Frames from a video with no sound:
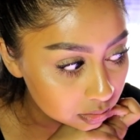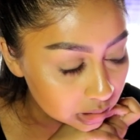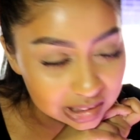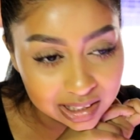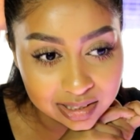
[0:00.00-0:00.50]

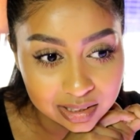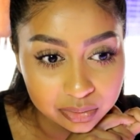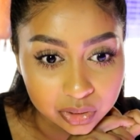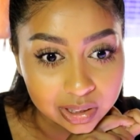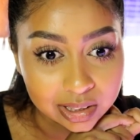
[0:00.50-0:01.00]
And that's it
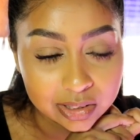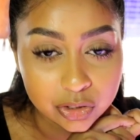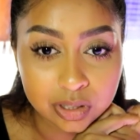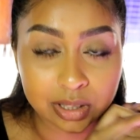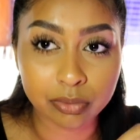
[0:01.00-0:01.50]
really.
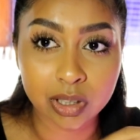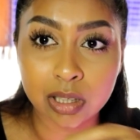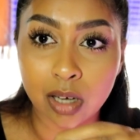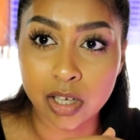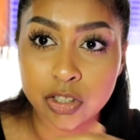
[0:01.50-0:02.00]
It's just a really
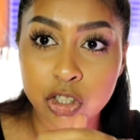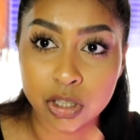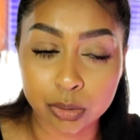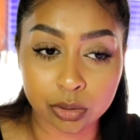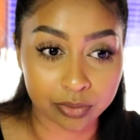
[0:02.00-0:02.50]
nice
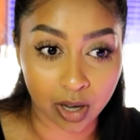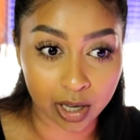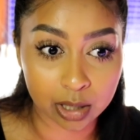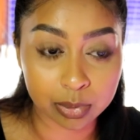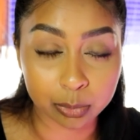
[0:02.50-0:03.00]
chilled
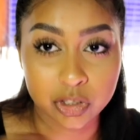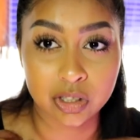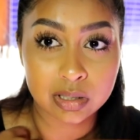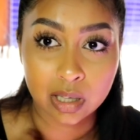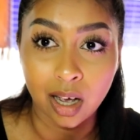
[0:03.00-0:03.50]
vibe, which
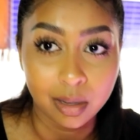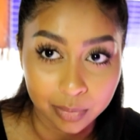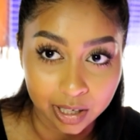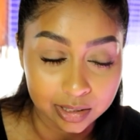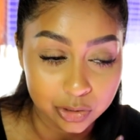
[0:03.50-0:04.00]
is up
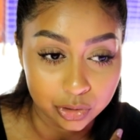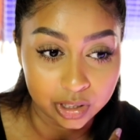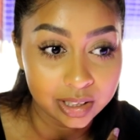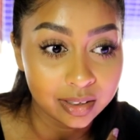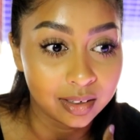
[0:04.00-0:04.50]
my
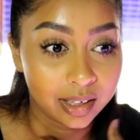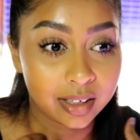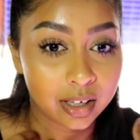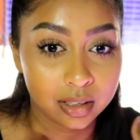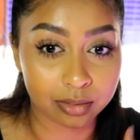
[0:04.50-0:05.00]
street. Like
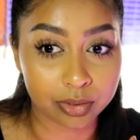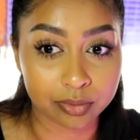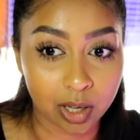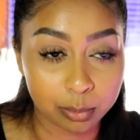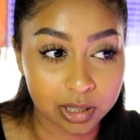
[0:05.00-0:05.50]
I love the
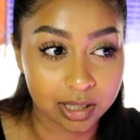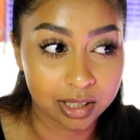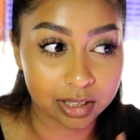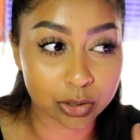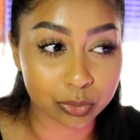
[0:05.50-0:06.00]
vibe in here,
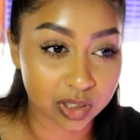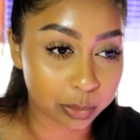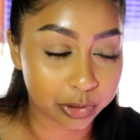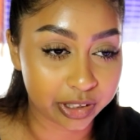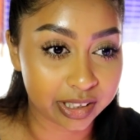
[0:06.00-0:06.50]
and it's really
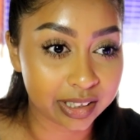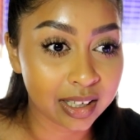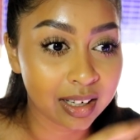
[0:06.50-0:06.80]
pretty.